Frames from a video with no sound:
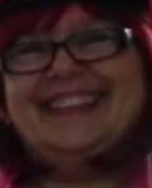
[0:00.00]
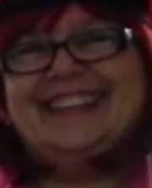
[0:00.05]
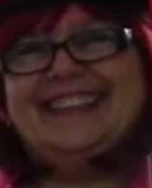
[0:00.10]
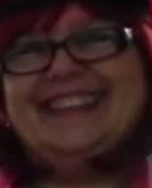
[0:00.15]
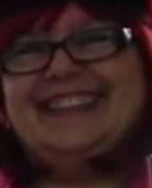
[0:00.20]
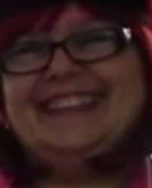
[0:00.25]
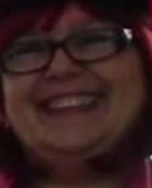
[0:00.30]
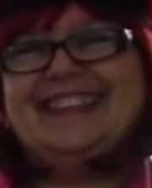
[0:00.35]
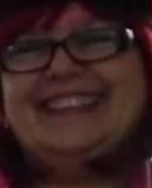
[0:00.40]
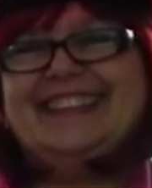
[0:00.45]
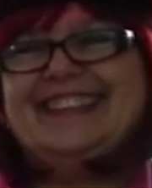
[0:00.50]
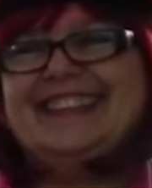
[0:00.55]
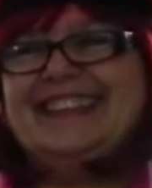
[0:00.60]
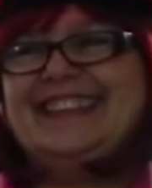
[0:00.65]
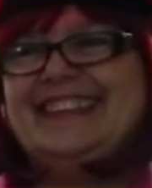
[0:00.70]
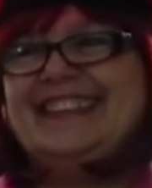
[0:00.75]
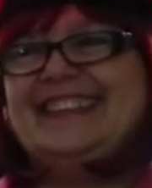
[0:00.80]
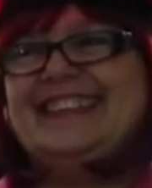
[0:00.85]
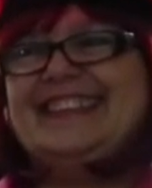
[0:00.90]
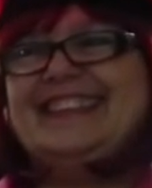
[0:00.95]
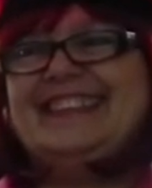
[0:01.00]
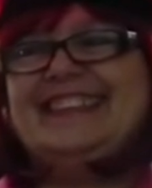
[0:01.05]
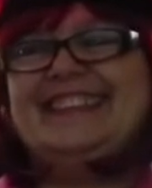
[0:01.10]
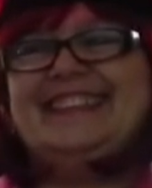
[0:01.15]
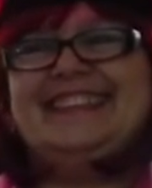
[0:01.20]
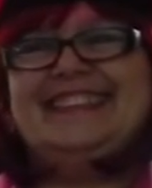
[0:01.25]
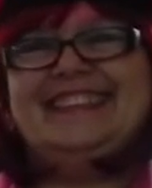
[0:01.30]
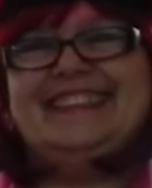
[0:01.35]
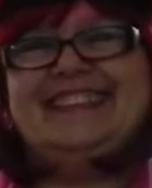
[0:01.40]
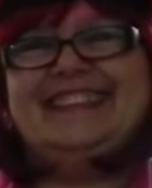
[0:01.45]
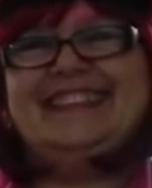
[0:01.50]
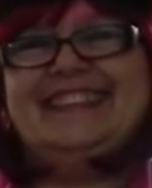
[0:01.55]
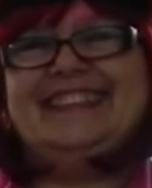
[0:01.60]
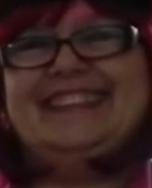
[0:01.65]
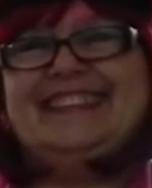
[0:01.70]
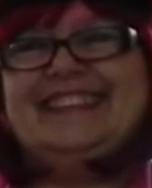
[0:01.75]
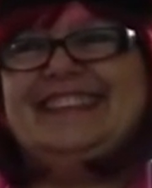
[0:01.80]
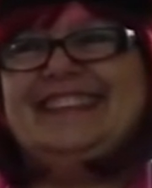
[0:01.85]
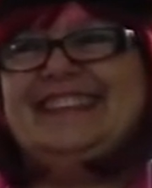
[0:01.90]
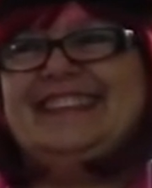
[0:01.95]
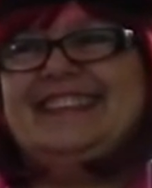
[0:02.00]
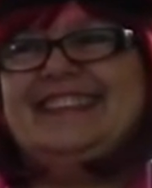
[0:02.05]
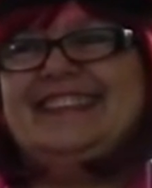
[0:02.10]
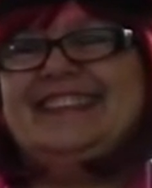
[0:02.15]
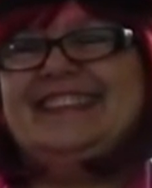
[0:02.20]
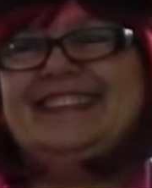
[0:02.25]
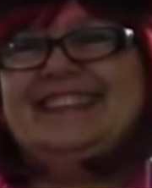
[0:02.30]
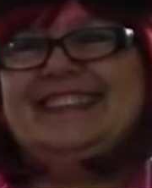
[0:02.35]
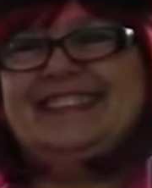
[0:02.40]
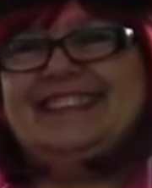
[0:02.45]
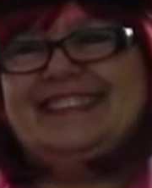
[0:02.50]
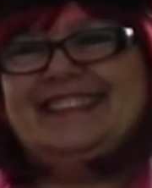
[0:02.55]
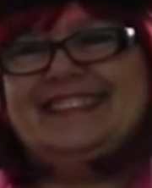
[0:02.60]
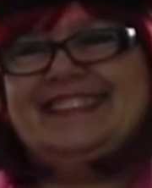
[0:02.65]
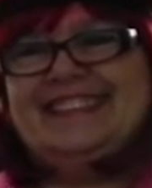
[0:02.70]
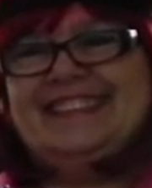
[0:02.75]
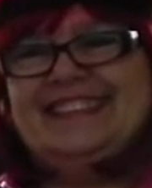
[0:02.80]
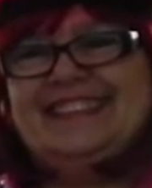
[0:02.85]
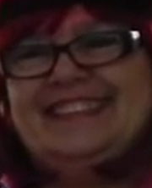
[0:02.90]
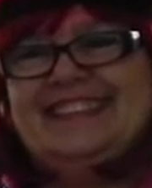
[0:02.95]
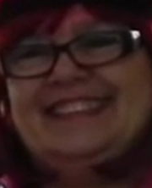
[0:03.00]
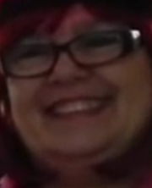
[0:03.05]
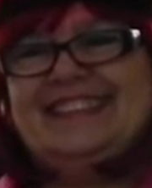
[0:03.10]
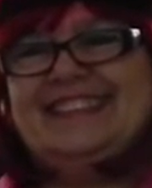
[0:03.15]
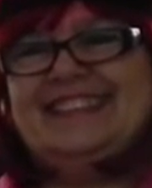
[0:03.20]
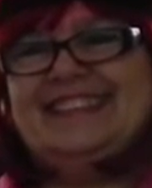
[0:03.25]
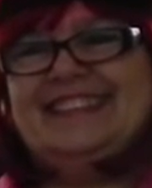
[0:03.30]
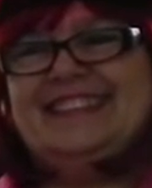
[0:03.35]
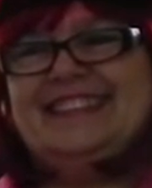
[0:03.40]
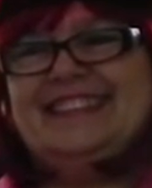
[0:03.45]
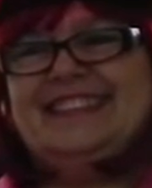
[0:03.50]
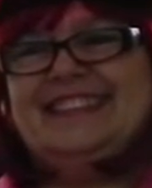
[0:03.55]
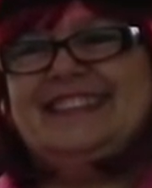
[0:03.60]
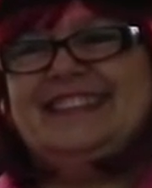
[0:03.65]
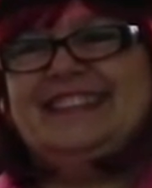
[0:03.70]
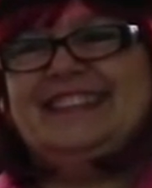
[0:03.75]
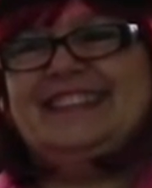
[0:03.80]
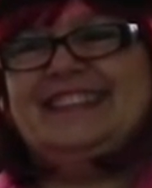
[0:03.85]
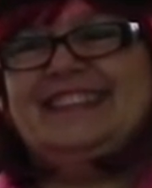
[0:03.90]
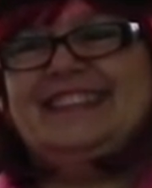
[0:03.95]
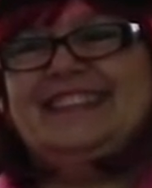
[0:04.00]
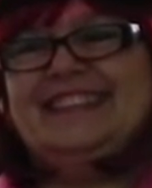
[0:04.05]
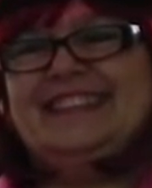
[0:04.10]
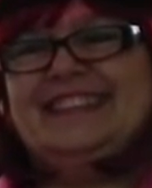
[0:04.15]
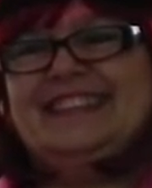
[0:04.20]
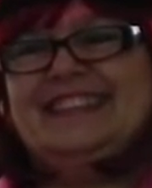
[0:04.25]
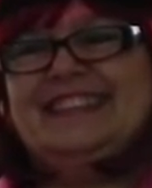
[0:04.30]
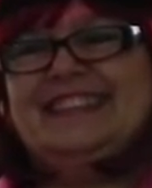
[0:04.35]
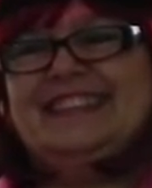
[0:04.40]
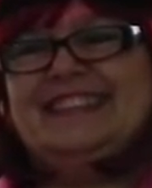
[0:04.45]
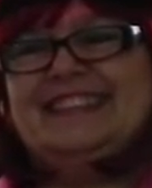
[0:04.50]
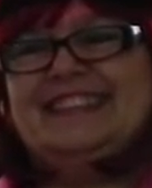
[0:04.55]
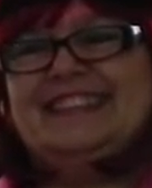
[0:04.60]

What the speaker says: [no speech]